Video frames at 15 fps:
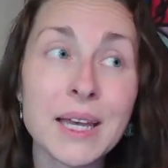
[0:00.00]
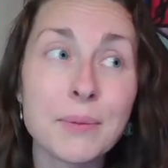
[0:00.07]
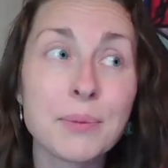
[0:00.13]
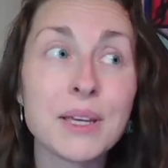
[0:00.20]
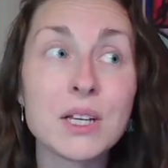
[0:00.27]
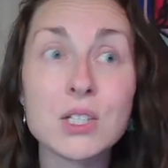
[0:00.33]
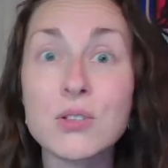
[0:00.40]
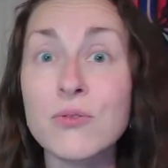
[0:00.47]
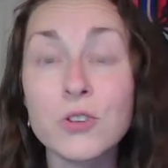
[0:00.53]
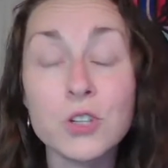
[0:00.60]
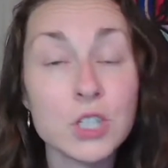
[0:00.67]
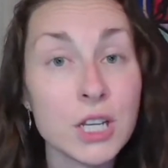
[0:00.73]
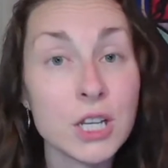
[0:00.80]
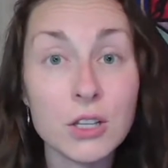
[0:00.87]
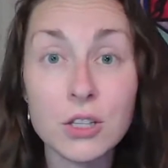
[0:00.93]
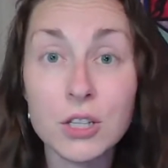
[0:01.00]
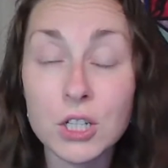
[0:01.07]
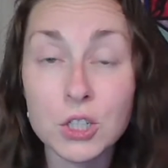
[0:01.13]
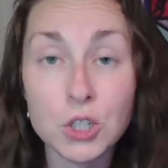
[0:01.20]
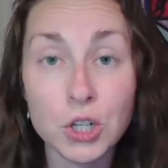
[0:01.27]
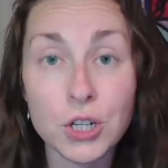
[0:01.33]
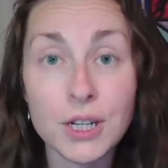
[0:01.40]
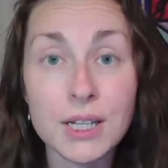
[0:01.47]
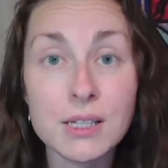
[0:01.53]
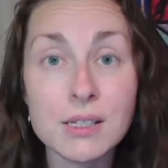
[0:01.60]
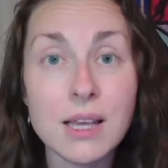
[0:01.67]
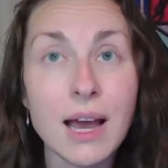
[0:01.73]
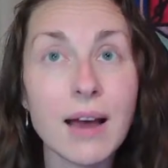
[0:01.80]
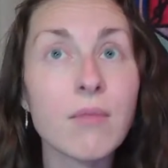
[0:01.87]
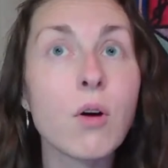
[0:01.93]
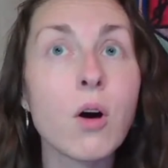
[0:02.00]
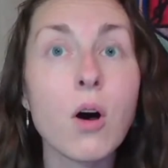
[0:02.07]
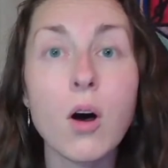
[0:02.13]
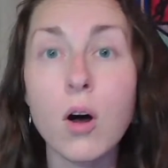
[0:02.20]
because fertility journeys have